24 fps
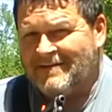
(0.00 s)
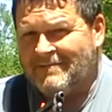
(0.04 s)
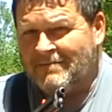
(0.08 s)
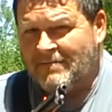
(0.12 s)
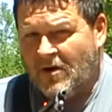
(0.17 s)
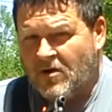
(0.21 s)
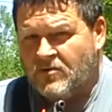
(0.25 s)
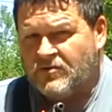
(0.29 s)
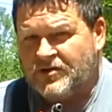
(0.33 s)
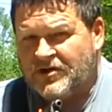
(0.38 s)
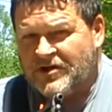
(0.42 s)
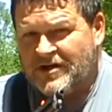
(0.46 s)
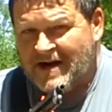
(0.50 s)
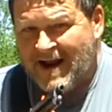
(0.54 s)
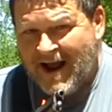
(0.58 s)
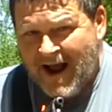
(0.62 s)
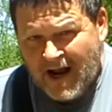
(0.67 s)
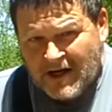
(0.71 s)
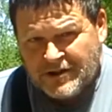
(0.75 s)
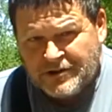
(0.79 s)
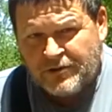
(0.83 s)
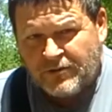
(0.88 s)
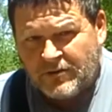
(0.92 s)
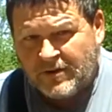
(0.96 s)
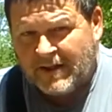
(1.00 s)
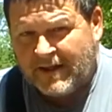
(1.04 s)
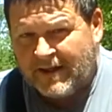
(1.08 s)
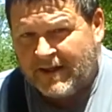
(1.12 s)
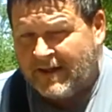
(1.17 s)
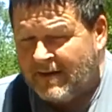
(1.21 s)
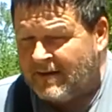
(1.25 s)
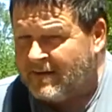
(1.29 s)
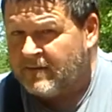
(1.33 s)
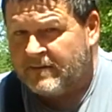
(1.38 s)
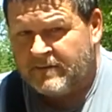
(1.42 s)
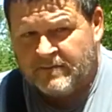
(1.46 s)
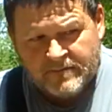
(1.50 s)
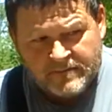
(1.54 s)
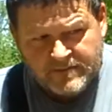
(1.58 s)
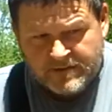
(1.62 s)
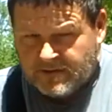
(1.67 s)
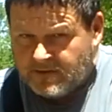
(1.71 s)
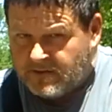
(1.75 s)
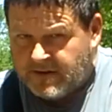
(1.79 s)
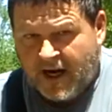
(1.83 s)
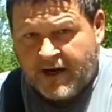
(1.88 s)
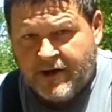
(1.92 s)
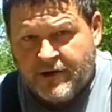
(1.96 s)
most naturally,
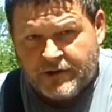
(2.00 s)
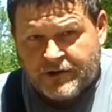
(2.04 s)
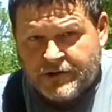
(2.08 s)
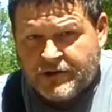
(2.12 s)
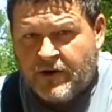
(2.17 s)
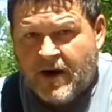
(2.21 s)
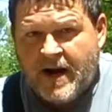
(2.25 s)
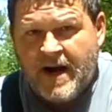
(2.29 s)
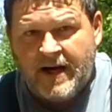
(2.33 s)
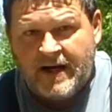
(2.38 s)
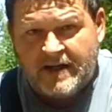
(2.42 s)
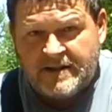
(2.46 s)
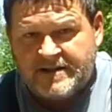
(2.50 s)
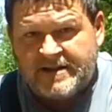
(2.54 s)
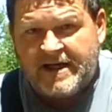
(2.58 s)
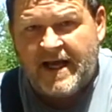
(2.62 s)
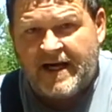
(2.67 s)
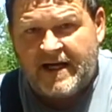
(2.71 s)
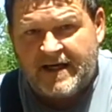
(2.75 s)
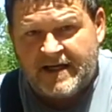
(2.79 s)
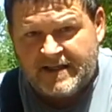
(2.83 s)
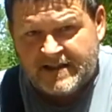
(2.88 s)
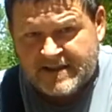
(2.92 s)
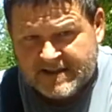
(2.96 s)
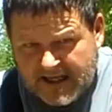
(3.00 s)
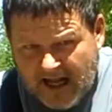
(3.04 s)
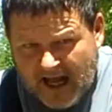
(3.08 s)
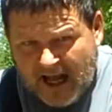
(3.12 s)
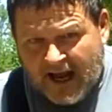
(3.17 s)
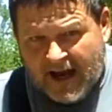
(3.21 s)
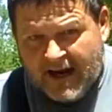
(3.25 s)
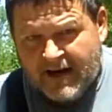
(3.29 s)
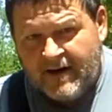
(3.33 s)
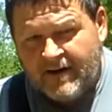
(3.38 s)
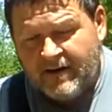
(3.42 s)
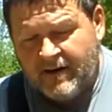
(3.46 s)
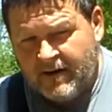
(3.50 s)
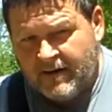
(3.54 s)
take your training and set it aside.